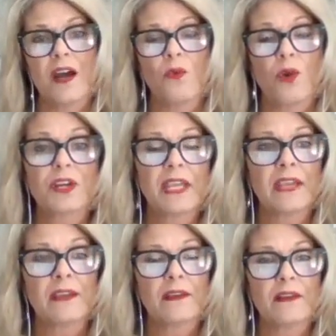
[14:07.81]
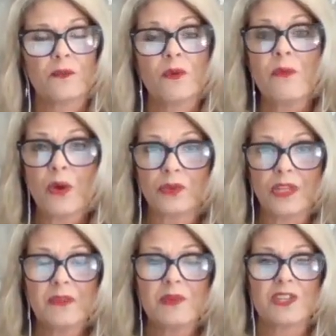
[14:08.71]
working
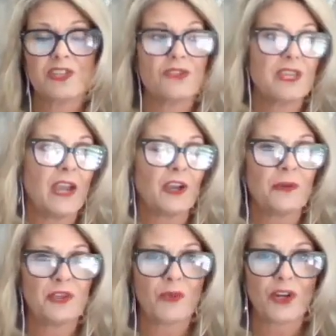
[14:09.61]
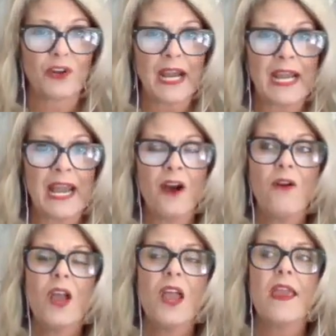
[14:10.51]
remotely because you can't go into work right now,